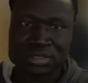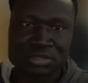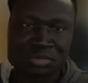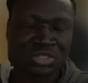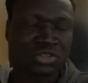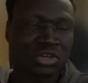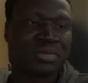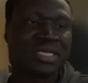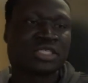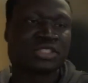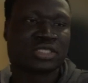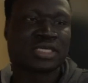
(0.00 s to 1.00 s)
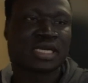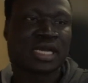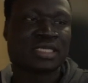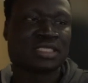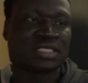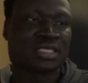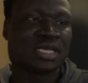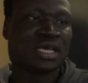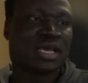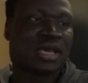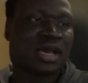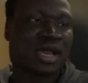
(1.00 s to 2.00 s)
miscommunication crisis.
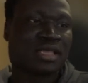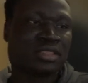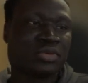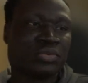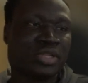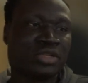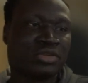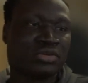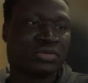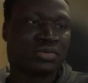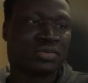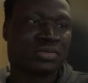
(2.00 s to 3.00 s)
I think we need to